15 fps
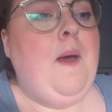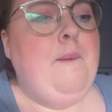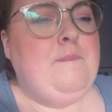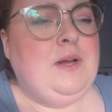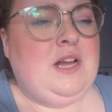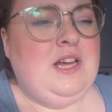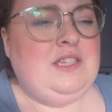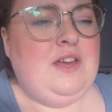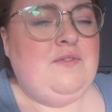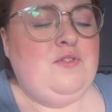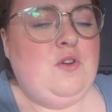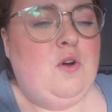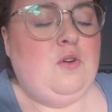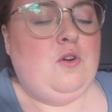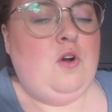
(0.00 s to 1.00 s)
because I've
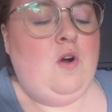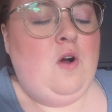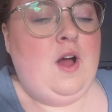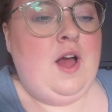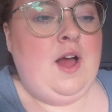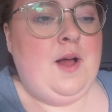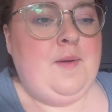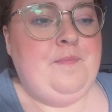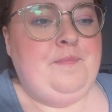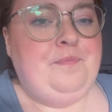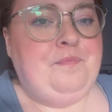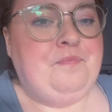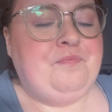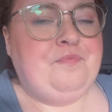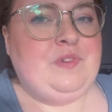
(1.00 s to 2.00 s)
not got
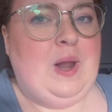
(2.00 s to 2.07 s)
um,